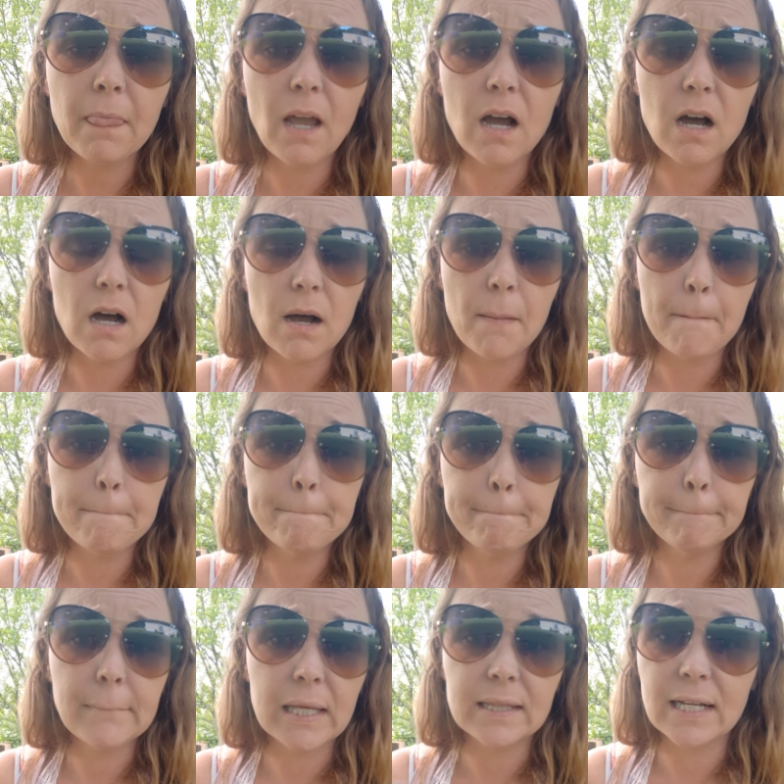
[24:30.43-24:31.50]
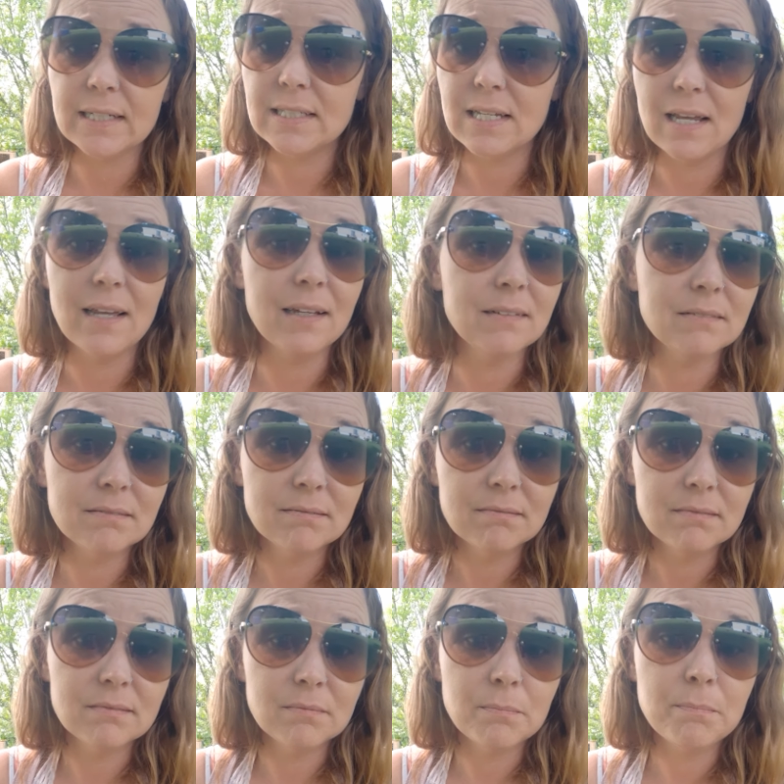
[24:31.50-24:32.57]
And that's it.
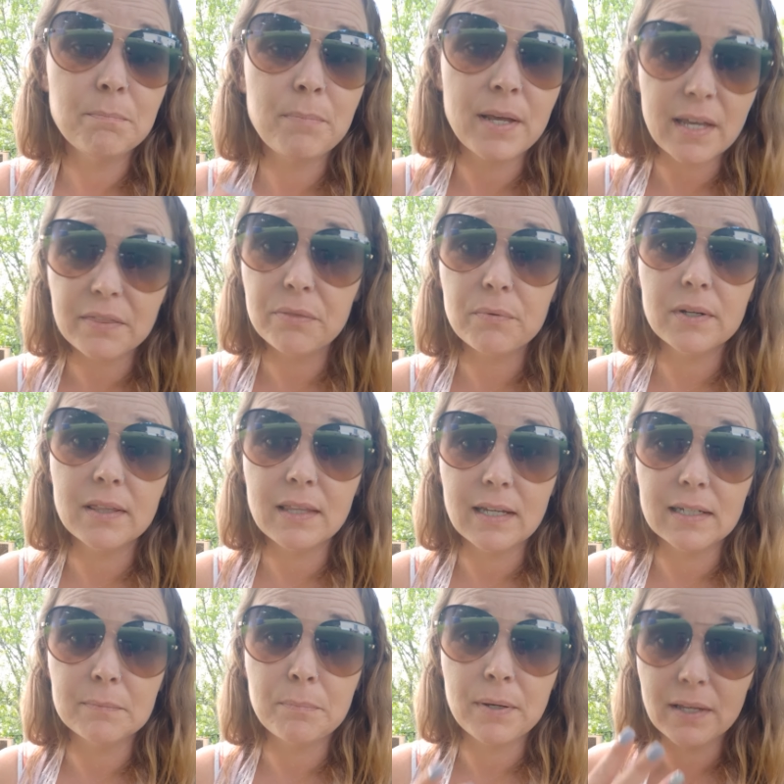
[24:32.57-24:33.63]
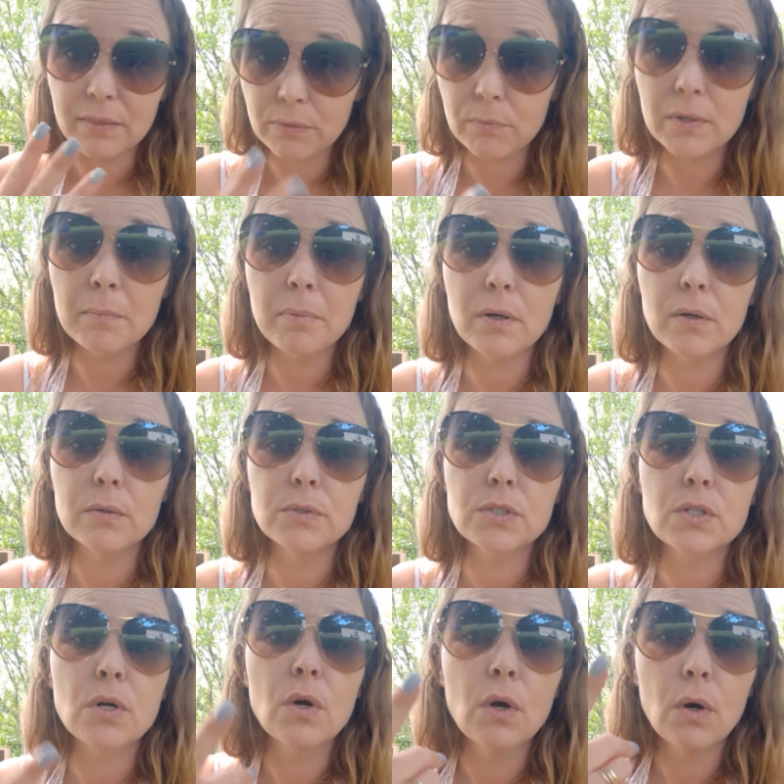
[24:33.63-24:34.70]
Pick 3 things. Pick 3
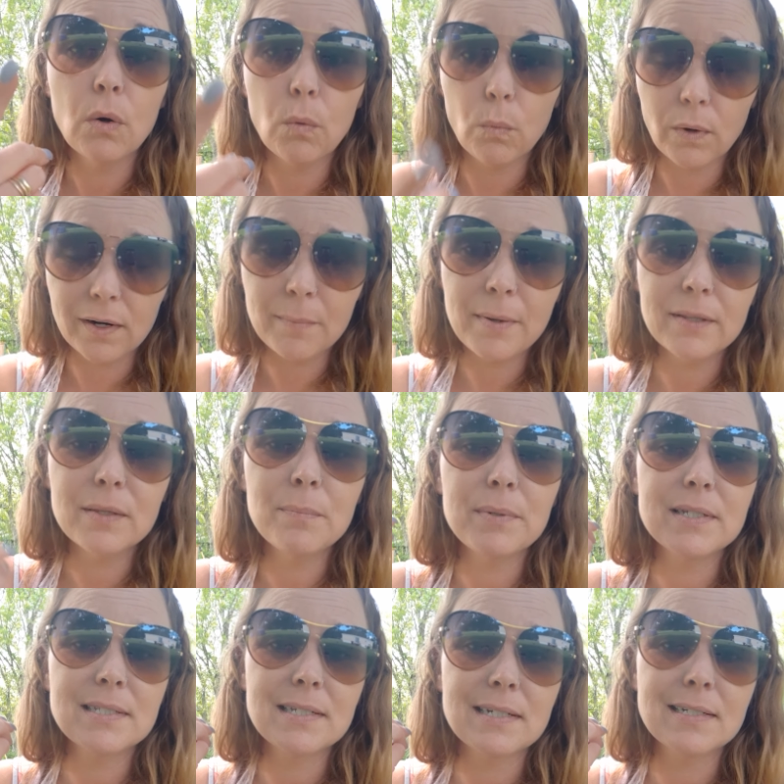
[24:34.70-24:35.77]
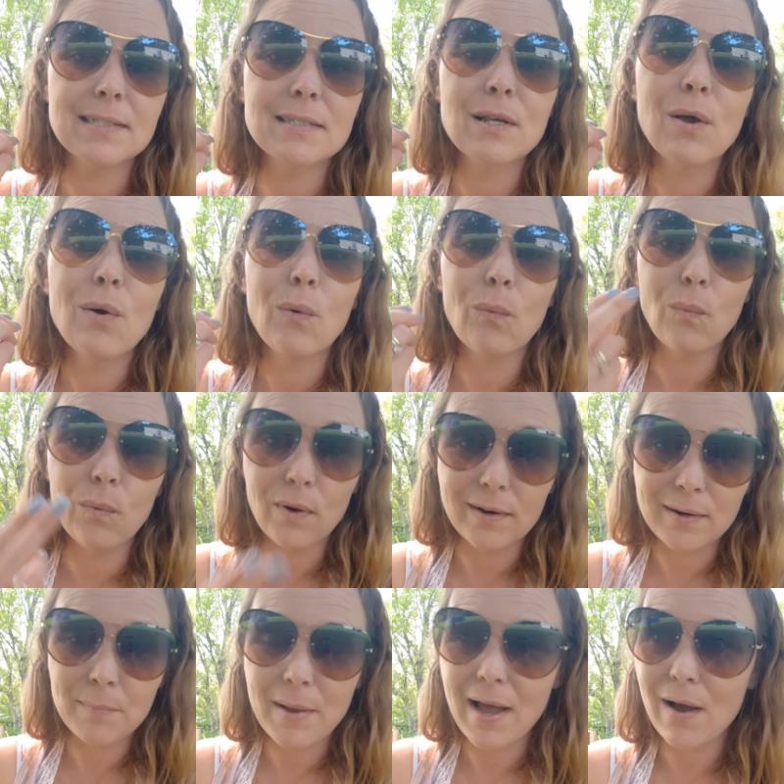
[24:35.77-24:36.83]
posts. 1 about the business,
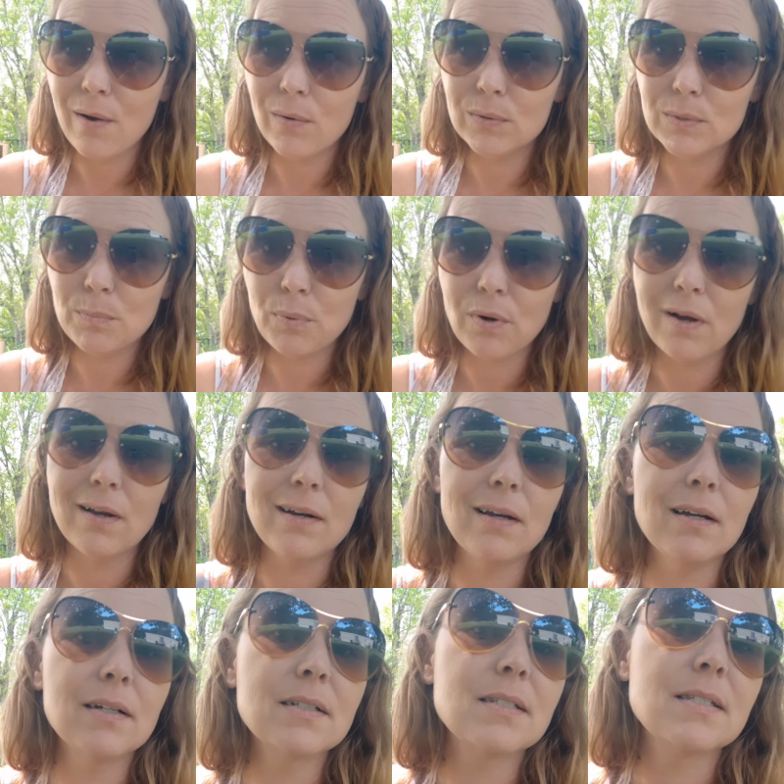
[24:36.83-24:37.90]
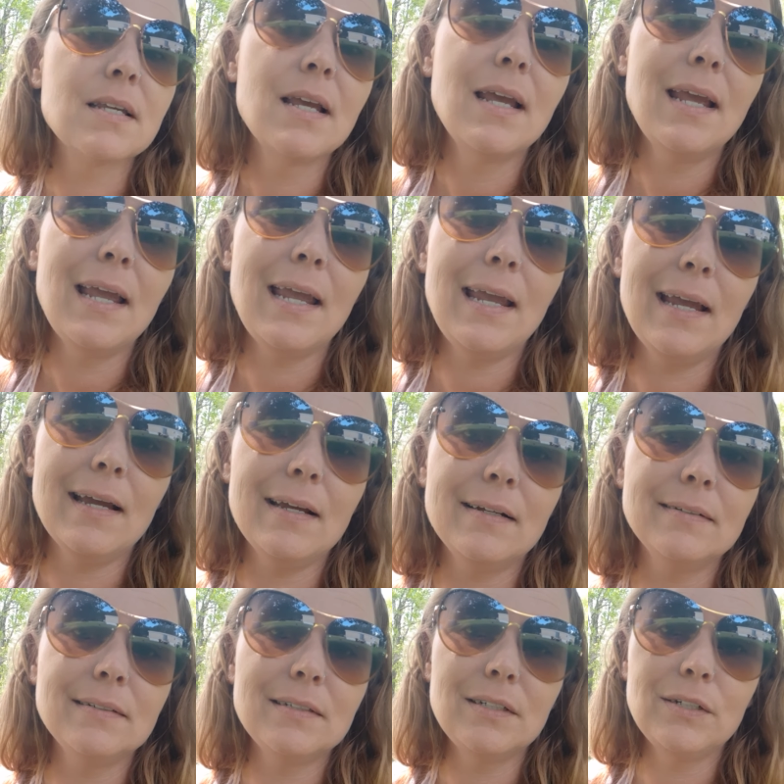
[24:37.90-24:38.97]
1 about products,
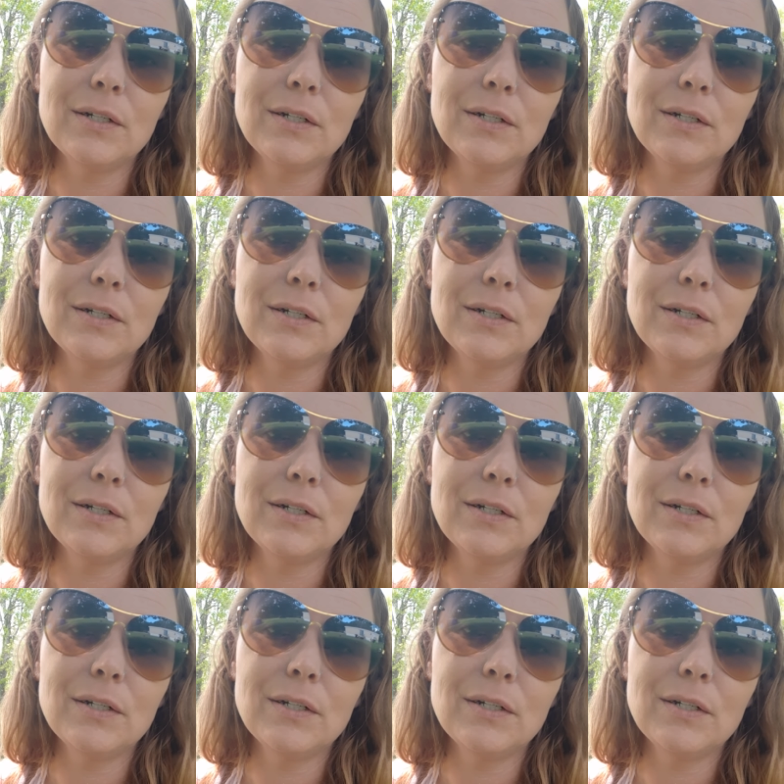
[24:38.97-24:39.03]
and,